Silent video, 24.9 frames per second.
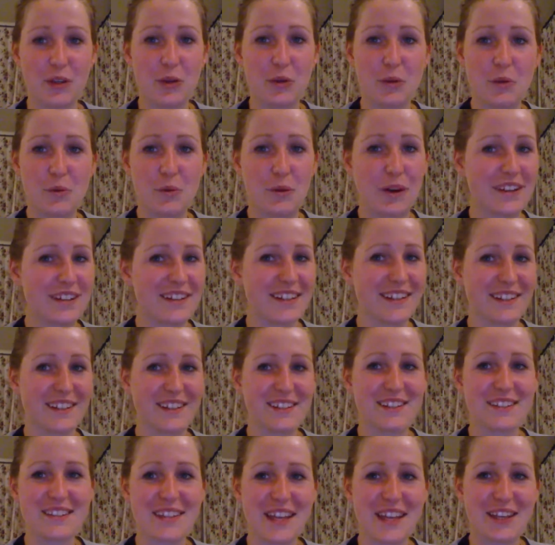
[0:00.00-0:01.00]
you watching
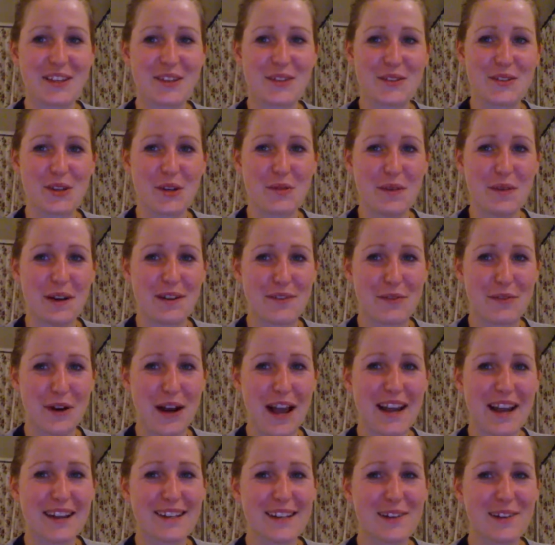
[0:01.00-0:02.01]
this, thank you so much for
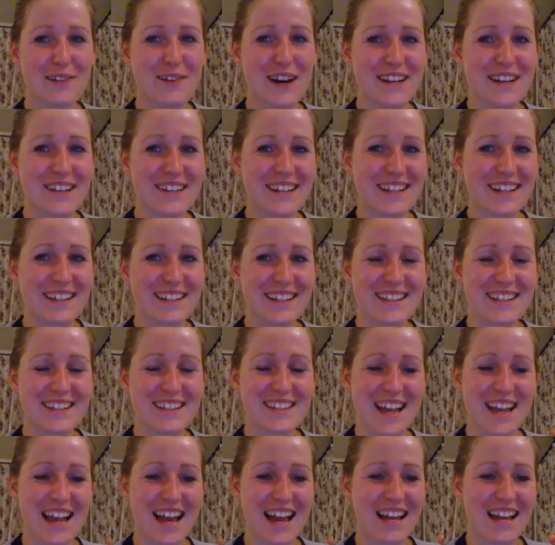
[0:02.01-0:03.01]
actually watching
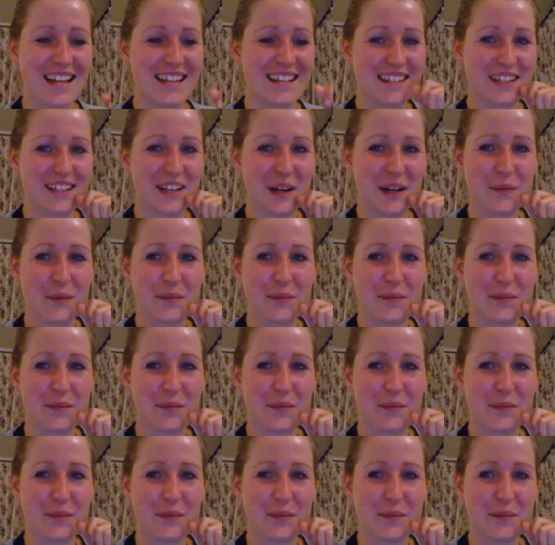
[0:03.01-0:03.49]
this, and